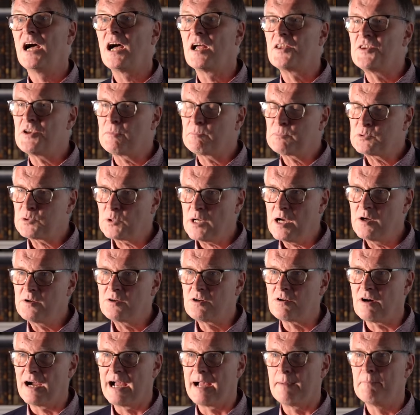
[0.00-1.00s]
And the
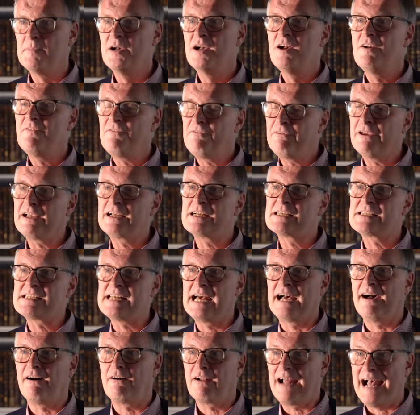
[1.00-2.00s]
program figures
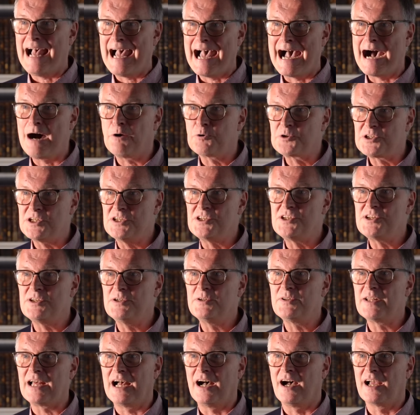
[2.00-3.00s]
out how to
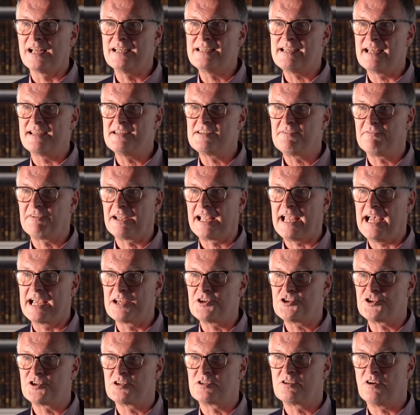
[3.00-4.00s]
do that
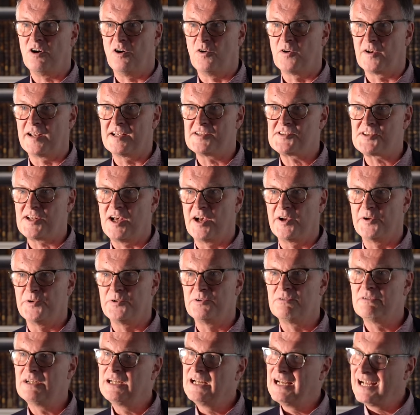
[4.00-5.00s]
identification on its
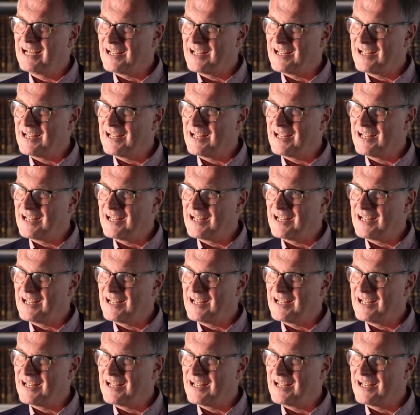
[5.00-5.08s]
own.